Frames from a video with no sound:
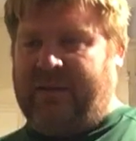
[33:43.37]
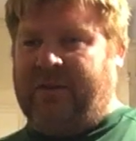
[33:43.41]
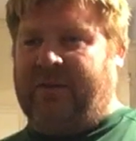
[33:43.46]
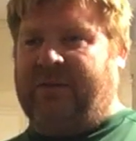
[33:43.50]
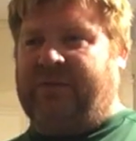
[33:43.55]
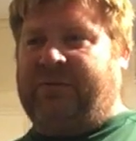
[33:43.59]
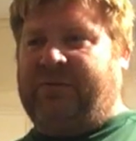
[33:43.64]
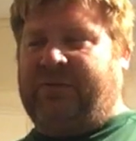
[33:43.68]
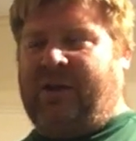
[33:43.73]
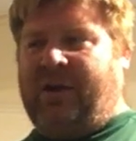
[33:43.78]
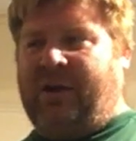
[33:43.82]

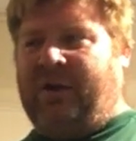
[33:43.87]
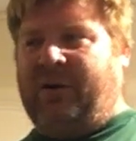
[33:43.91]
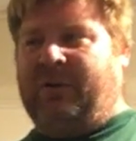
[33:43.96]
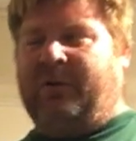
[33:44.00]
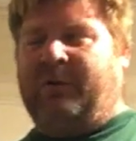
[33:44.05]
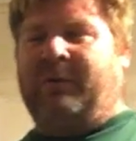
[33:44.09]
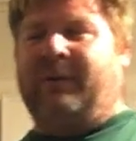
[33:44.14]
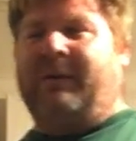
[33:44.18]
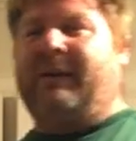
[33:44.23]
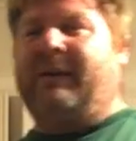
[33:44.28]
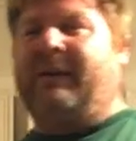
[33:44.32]

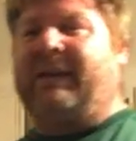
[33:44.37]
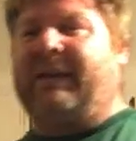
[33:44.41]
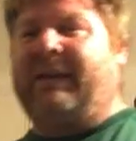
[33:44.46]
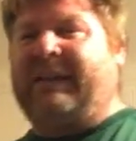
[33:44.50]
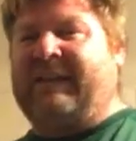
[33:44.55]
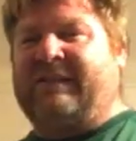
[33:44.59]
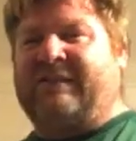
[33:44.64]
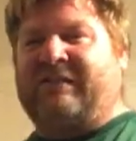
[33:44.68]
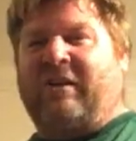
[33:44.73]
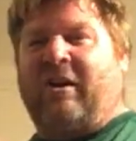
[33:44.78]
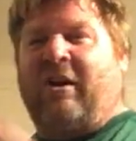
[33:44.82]
So
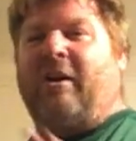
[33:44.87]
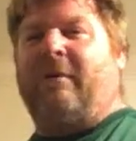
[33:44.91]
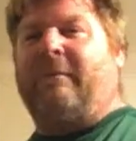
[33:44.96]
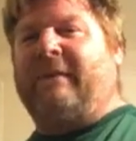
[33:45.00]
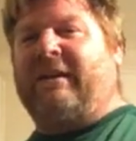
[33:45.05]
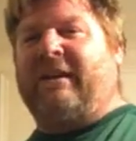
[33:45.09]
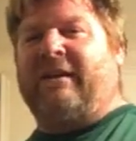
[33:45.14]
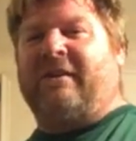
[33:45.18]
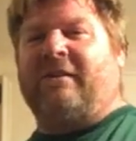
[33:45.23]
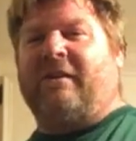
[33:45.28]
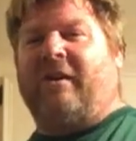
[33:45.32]
he saw
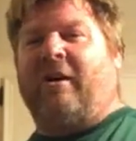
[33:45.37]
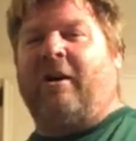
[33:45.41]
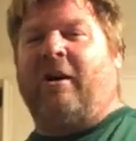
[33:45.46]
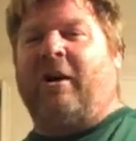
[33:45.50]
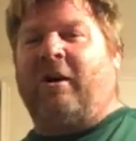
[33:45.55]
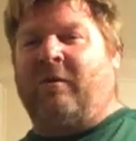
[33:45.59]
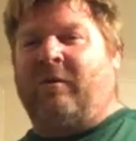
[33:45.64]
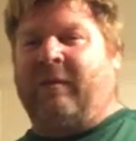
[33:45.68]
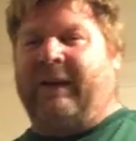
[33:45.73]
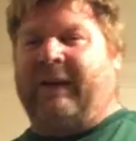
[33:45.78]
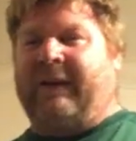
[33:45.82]
me in the
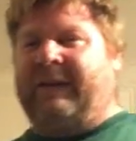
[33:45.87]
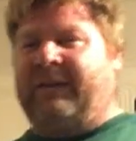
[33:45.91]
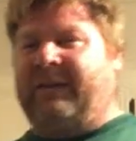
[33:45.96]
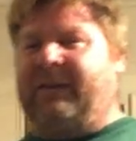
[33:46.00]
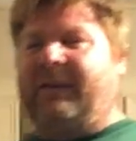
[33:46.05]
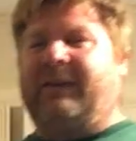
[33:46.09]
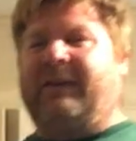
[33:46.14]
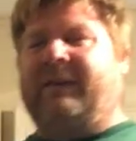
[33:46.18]
hallway.